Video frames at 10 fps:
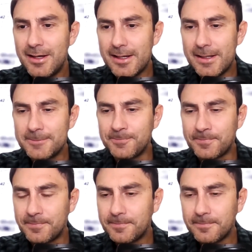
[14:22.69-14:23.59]

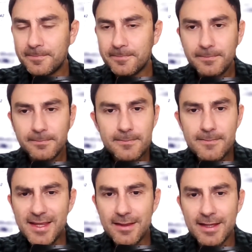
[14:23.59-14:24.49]

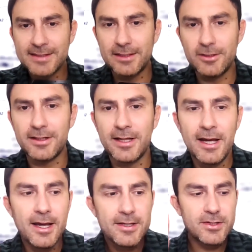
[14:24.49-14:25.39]
Thanks a lot.
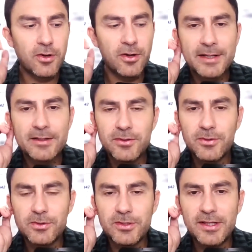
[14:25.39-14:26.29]
So going back
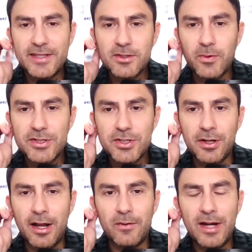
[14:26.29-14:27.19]
to David's
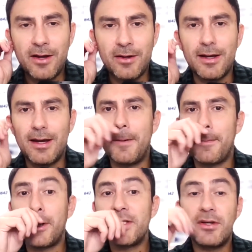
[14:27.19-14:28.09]
question around
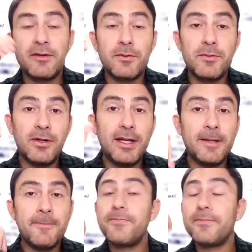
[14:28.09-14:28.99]
graduating from
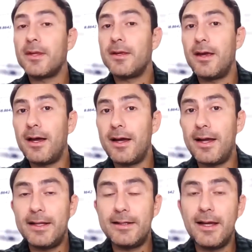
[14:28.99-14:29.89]
uni,
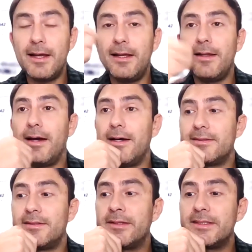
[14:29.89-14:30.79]
it
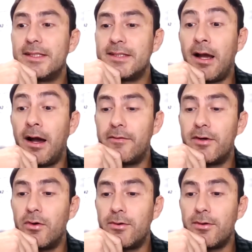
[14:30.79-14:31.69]
sometimes doesn't cover
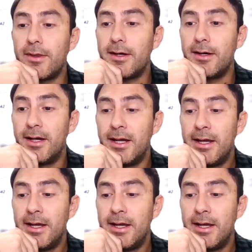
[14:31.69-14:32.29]
all the